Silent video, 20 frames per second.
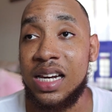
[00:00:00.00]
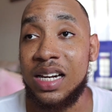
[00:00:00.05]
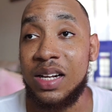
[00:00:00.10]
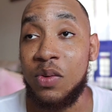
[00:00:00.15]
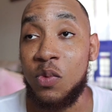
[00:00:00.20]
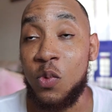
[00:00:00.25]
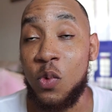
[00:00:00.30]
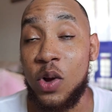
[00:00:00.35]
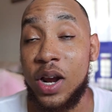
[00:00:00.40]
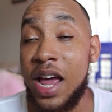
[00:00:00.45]

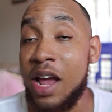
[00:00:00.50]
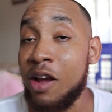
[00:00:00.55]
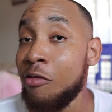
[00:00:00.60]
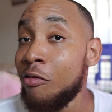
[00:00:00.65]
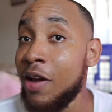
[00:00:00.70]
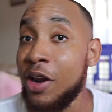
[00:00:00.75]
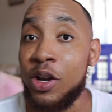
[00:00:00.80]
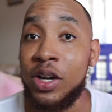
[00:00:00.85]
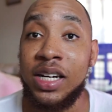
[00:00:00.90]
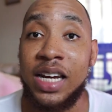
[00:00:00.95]
what I
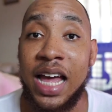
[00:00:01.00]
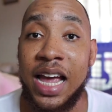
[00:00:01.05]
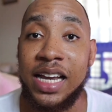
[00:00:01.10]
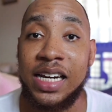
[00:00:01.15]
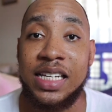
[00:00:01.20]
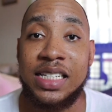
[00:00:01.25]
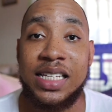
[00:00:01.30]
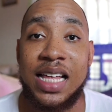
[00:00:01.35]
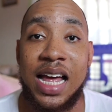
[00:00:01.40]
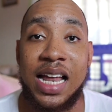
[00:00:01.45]
read online
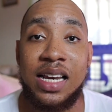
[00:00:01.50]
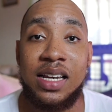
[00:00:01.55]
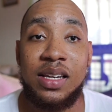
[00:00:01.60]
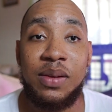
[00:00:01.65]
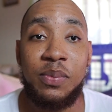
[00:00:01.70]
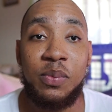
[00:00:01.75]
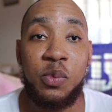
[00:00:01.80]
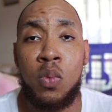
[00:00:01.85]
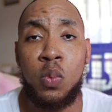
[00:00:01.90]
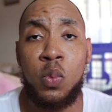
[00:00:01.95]
is that
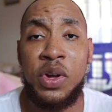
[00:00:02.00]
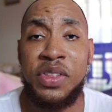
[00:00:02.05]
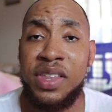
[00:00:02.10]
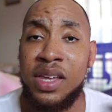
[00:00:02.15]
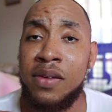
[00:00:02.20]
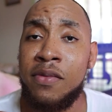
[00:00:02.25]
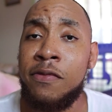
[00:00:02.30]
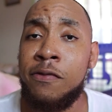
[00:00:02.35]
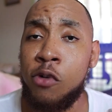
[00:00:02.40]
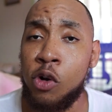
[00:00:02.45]

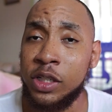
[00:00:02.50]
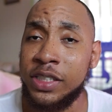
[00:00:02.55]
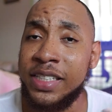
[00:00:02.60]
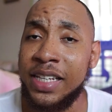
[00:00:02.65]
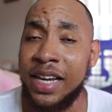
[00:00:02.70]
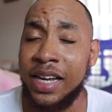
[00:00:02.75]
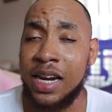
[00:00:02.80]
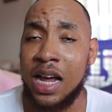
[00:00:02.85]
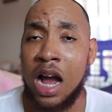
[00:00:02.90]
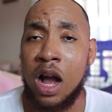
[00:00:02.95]
within
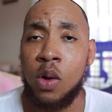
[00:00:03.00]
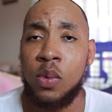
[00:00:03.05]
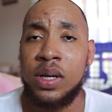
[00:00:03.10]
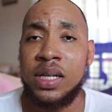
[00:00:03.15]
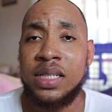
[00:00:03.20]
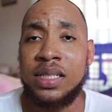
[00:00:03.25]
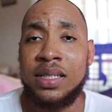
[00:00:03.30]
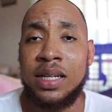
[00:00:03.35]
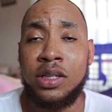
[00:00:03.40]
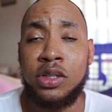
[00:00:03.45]
48
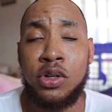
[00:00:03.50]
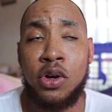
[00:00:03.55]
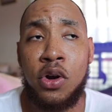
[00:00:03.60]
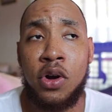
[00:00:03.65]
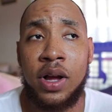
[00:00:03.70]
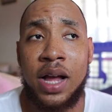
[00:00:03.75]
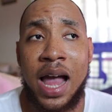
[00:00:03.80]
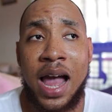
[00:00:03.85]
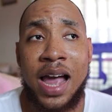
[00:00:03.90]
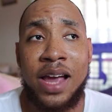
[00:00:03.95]
hours, the
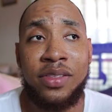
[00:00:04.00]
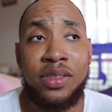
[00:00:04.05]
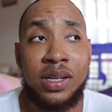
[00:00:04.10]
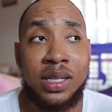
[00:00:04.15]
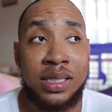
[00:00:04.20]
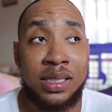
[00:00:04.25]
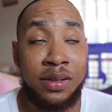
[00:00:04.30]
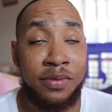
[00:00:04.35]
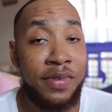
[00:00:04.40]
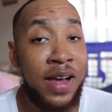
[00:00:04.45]
dog either
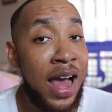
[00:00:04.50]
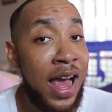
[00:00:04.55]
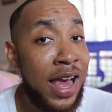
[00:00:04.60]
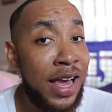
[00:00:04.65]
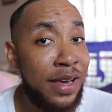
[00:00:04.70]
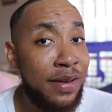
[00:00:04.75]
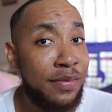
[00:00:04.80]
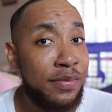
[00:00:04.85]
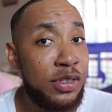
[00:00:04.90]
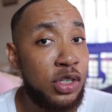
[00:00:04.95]

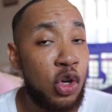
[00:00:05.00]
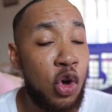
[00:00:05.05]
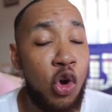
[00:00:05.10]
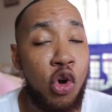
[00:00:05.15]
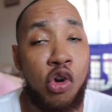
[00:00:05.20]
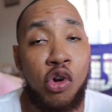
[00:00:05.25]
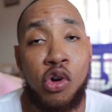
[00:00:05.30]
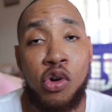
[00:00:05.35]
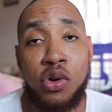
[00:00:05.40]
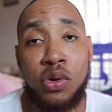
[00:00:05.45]
survives
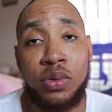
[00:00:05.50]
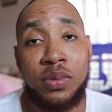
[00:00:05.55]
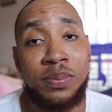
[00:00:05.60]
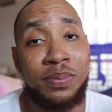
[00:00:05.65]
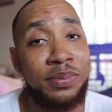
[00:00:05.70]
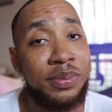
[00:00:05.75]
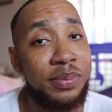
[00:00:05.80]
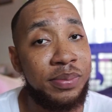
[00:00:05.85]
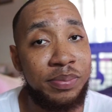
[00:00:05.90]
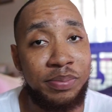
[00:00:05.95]
or
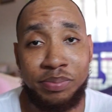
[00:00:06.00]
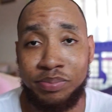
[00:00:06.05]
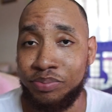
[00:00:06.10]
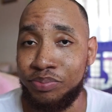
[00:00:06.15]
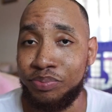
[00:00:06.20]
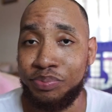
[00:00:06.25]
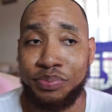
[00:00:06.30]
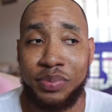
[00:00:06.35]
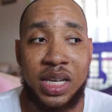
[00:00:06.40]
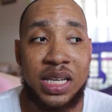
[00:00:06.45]

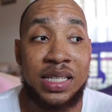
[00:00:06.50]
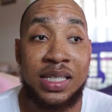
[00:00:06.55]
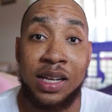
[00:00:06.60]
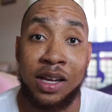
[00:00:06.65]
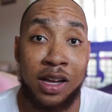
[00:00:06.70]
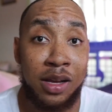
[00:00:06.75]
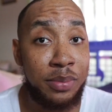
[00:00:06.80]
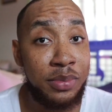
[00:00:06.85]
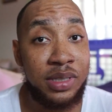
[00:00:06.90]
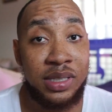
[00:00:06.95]

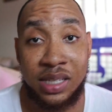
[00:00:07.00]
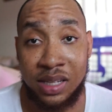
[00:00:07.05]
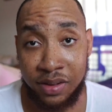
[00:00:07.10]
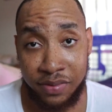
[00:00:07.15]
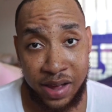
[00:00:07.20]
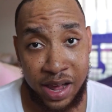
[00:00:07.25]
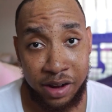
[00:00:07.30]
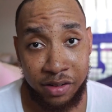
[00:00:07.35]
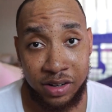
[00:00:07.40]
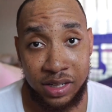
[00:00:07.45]
succumbs to the
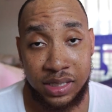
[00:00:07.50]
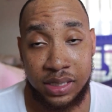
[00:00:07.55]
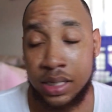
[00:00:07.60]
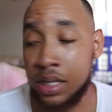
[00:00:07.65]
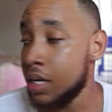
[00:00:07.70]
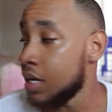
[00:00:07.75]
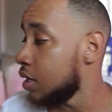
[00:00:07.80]
virus.